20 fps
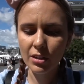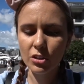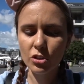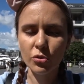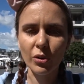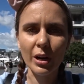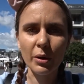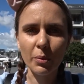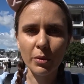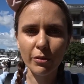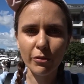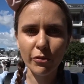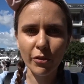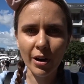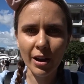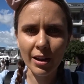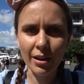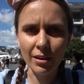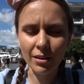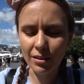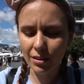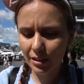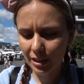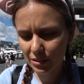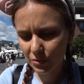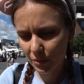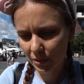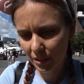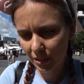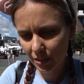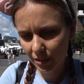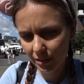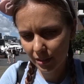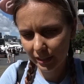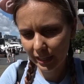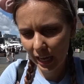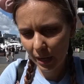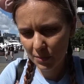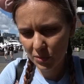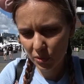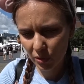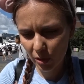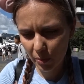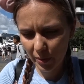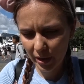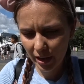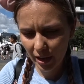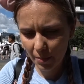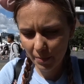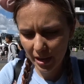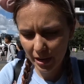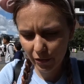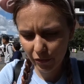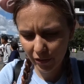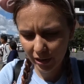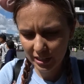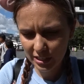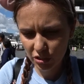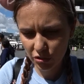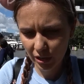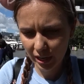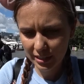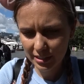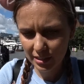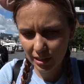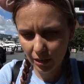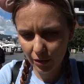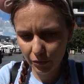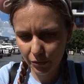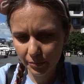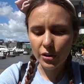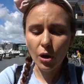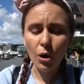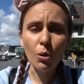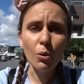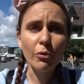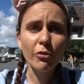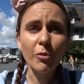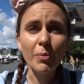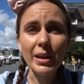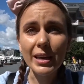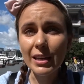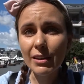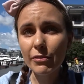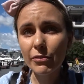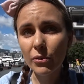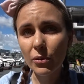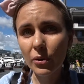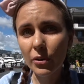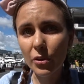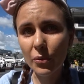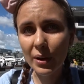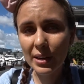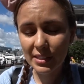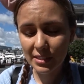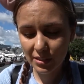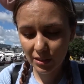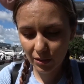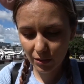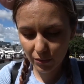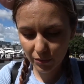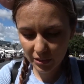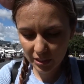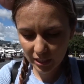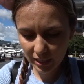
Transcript: Trade with a friend. That's what the, the game's all about. Make friends, trade stuff. The goal for me for the rest of